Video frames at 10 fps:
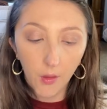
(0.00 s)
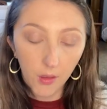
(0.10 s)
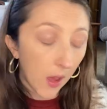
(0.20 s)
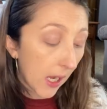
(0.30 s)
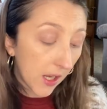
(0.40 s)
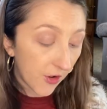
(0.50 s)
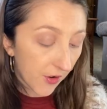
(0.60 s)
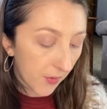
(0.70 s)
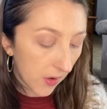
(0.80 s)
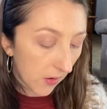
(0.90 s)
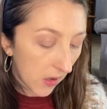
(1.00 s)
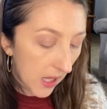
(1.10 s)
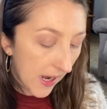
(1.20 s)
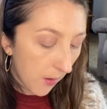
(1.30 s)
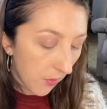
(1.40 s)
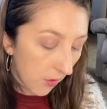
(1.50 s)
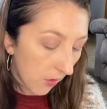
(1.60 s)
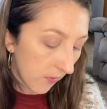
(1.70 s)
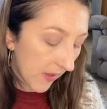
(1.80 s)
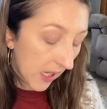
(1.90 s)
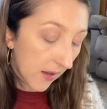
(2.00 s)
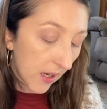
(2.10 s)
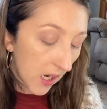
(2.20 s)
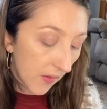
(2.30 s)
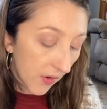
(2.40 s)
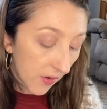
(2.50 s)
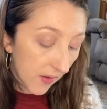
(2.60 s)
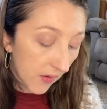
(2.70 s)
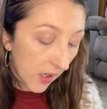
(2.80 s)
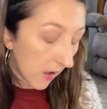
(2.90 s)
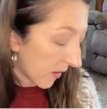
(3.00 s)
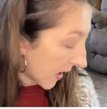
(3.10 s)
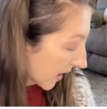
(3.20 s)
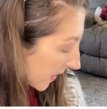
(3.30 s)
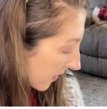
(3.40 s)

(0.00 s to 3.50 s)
it's just really reliable. Like I said, I've used it for years. I get this